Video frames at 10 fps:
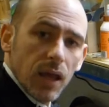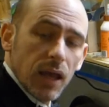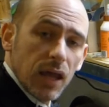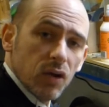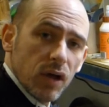
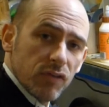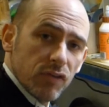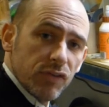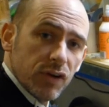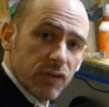And I don't have
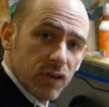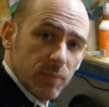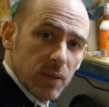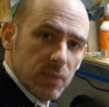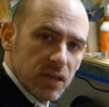a fear of
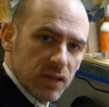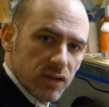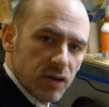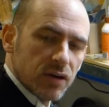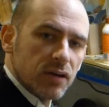commitment
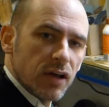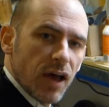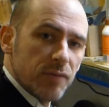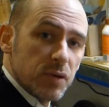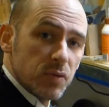either.
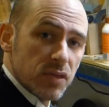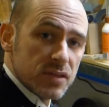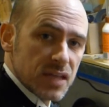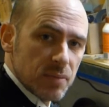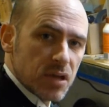I've been with
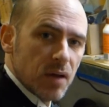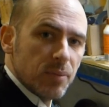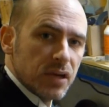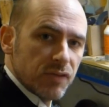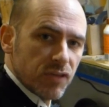the same
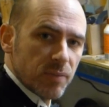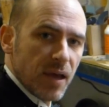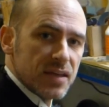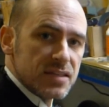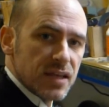company for the
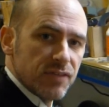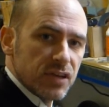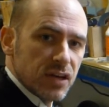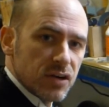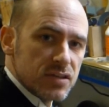past
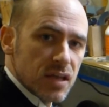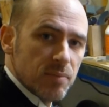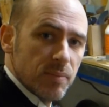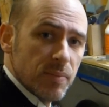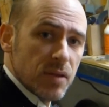7 years
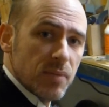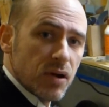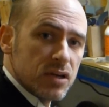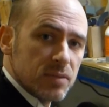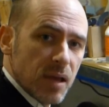and been
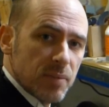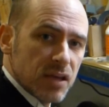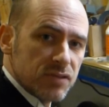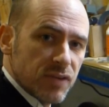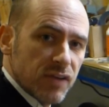married to my
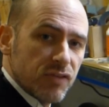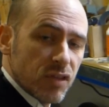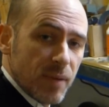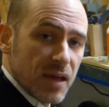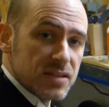best friend
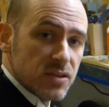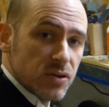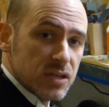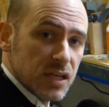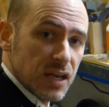for the past
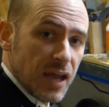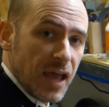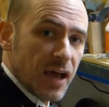13.5.